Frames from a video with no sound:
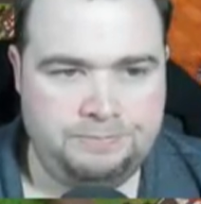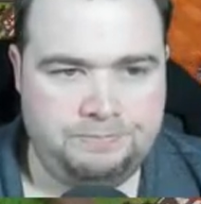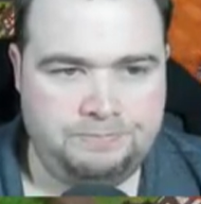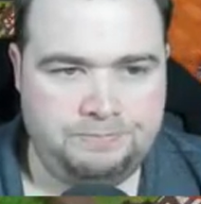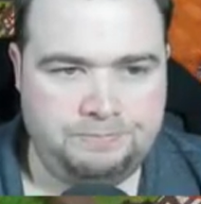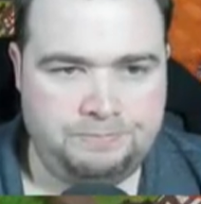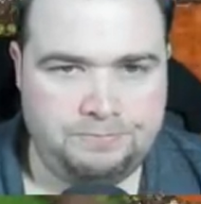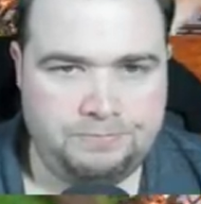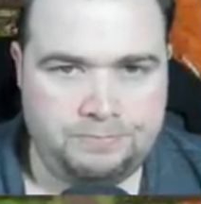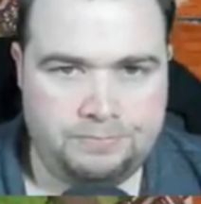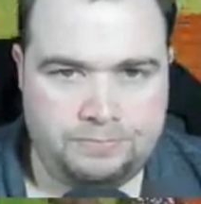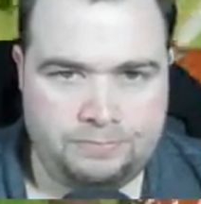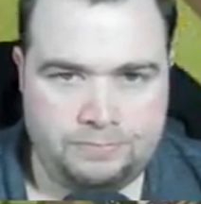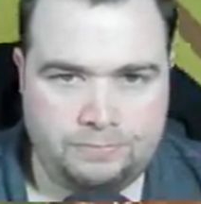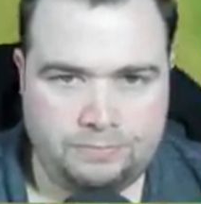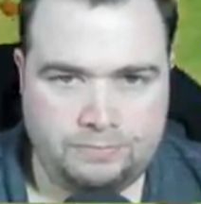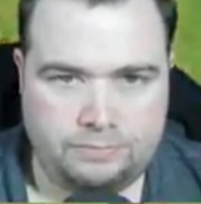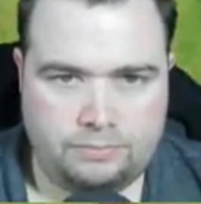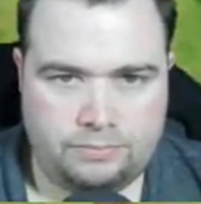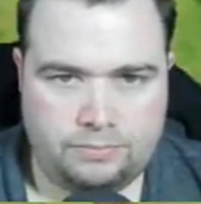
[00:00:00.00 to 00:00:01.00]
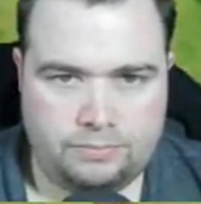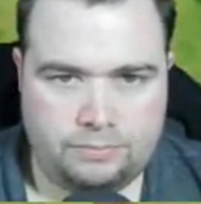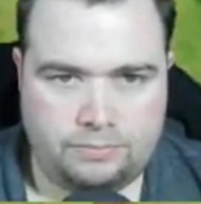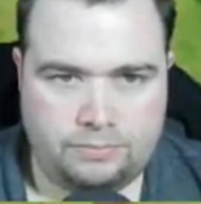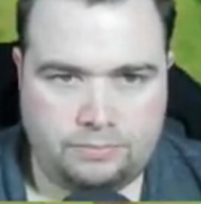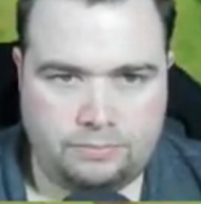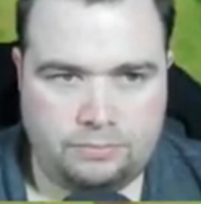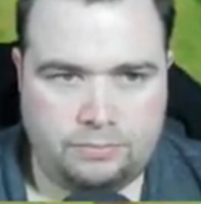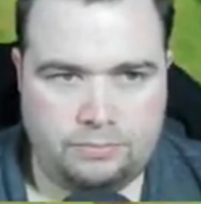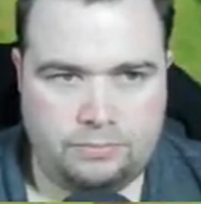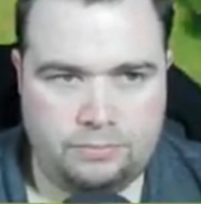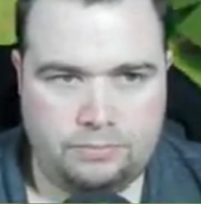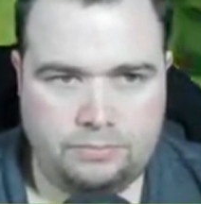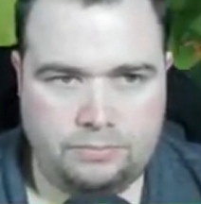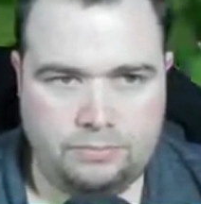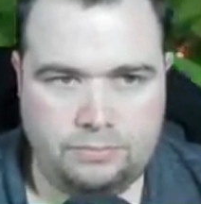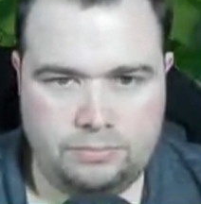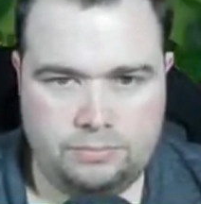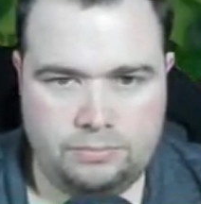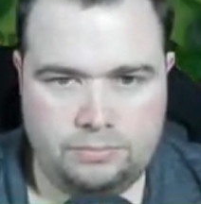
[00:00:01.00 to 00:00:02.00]

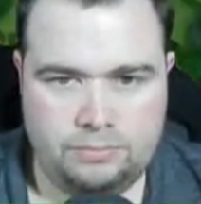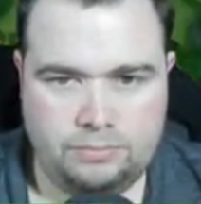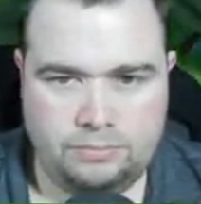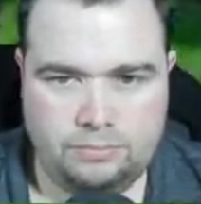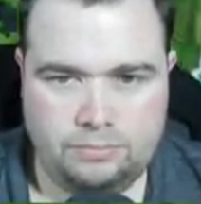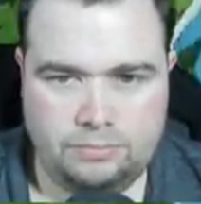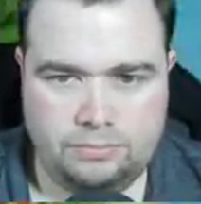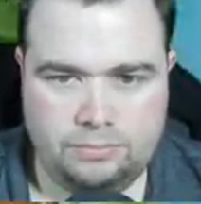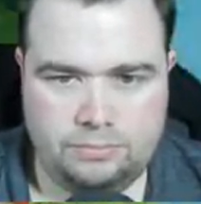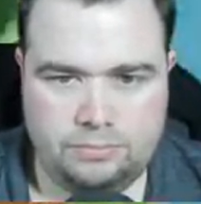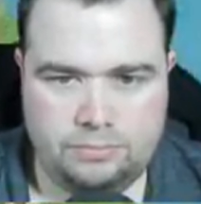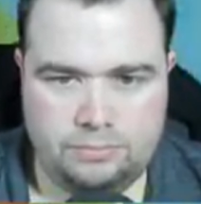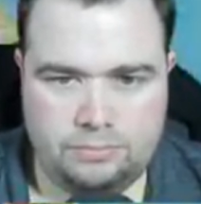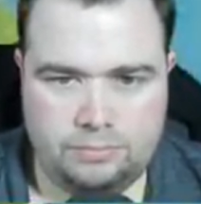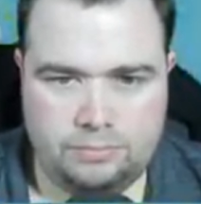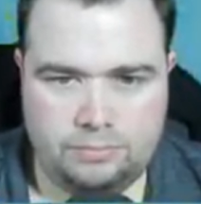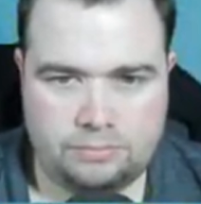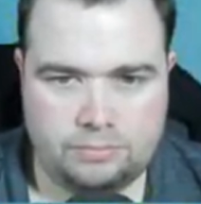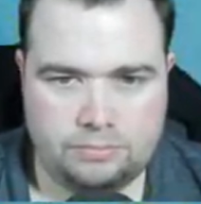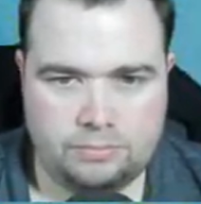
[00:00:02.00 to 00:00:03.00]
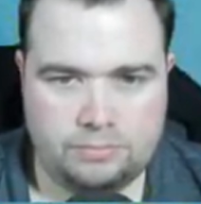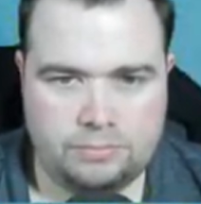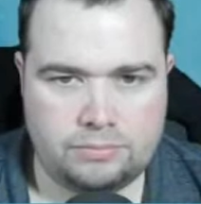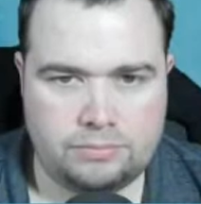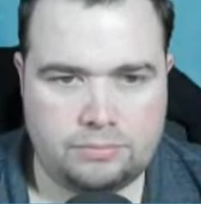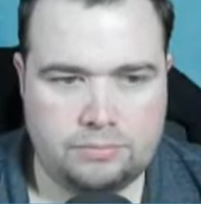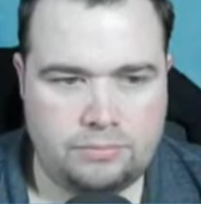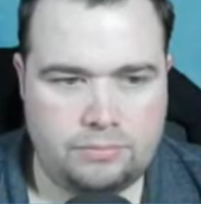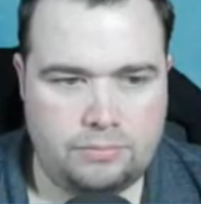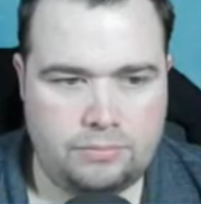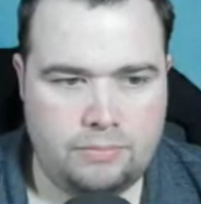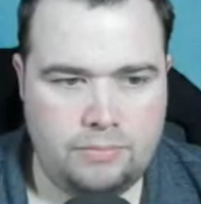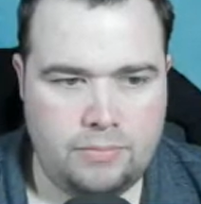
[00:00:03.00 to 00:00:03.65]
(no one is talking)